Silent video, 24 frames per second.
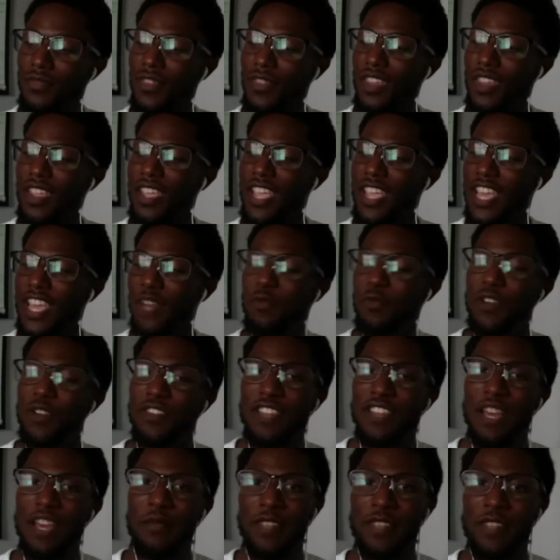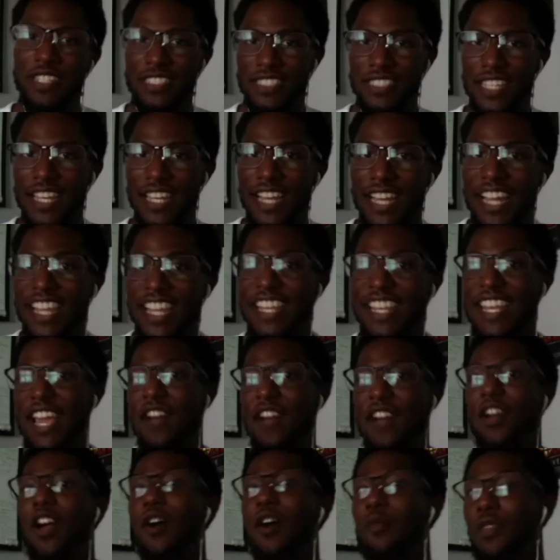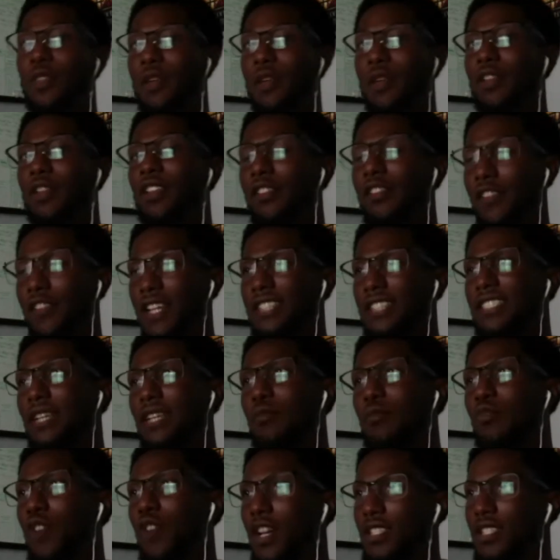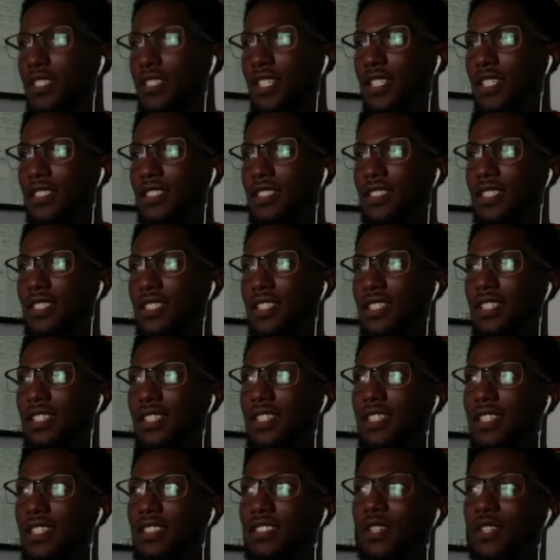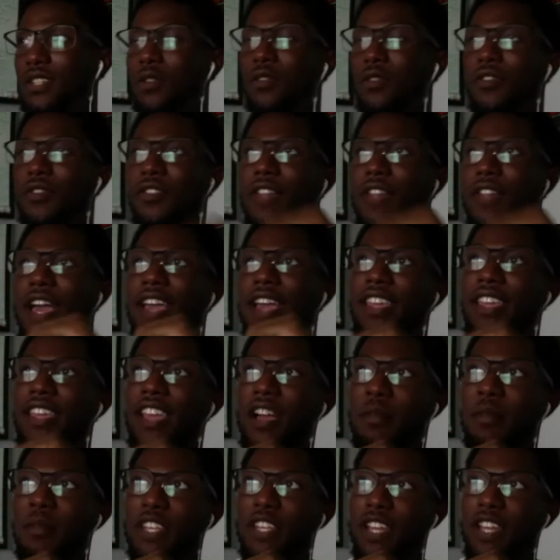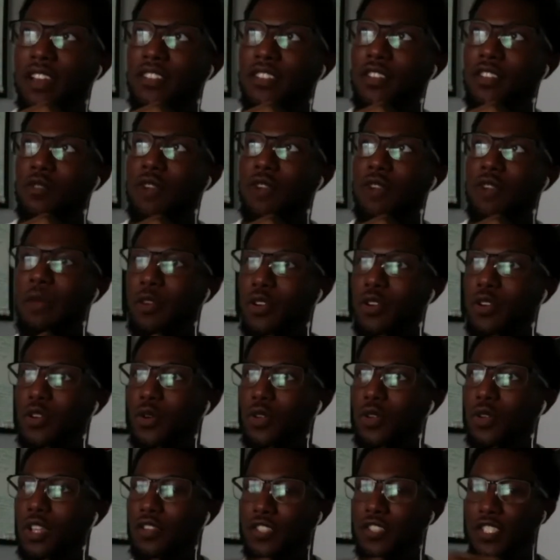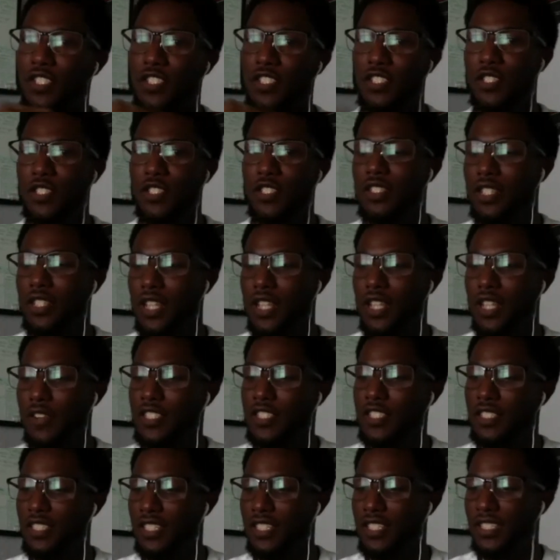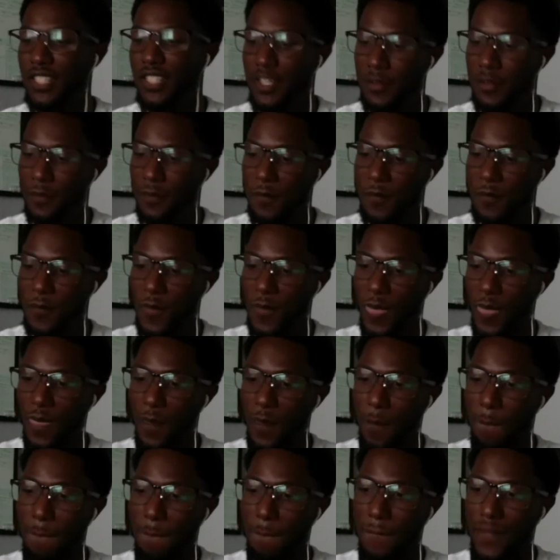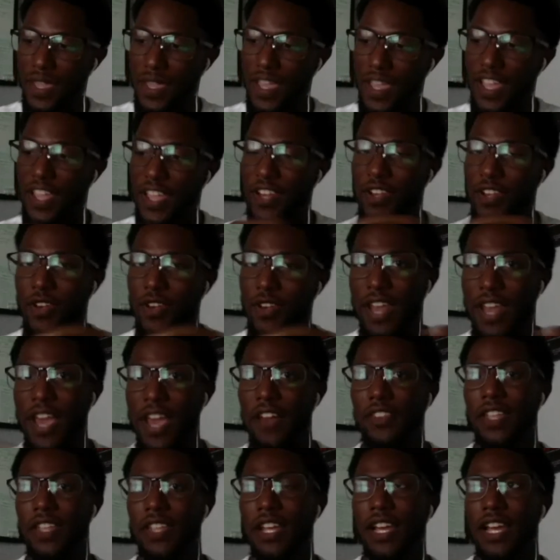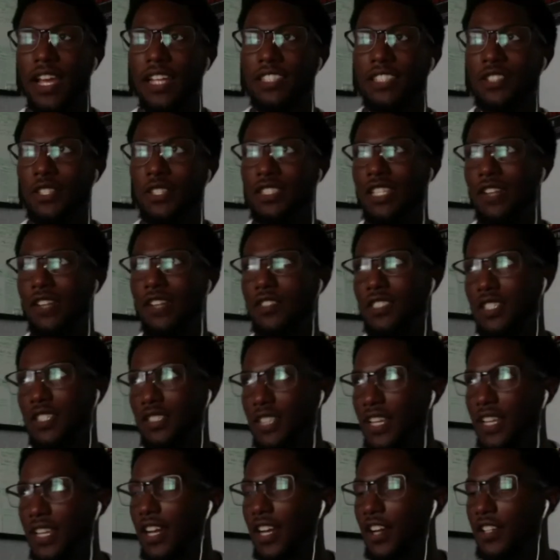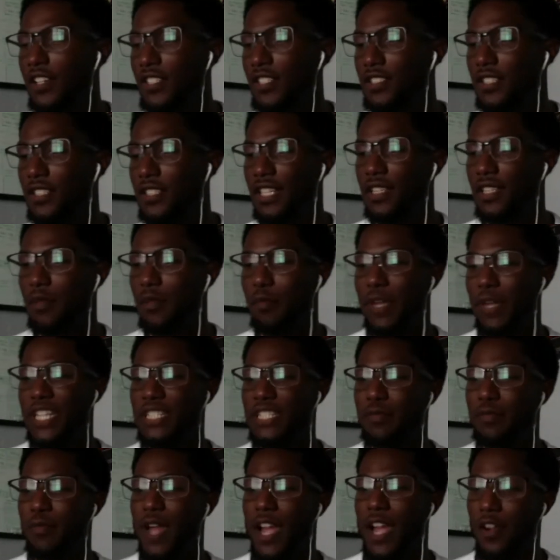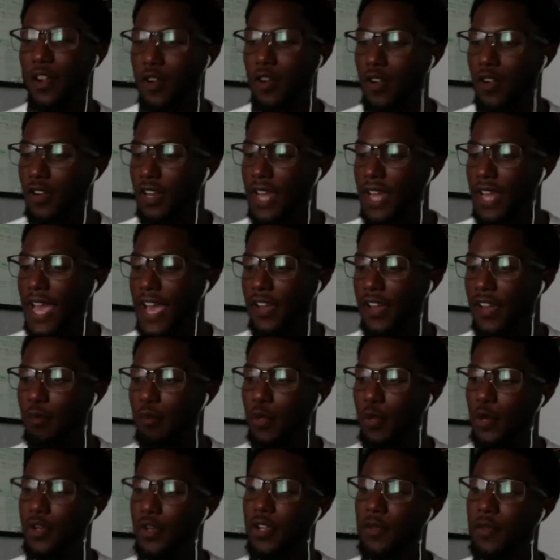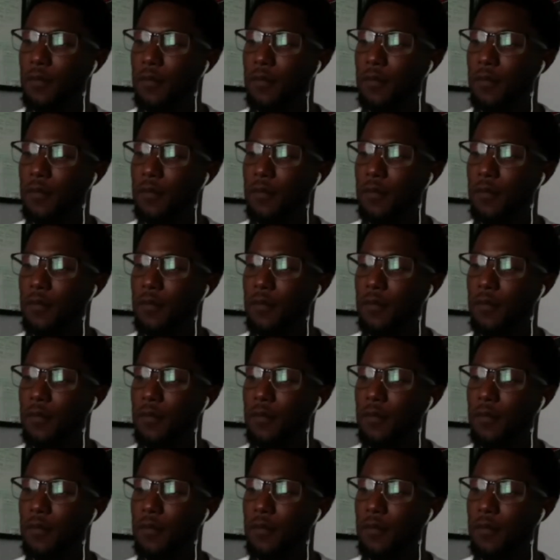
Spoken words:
And with that being said, I can now help them deliver that same process. So that got me down the rabbit hole of just leveraging LinkedIn. And now that I started to leverage LinkedIn, I understood like the base background on how to build it.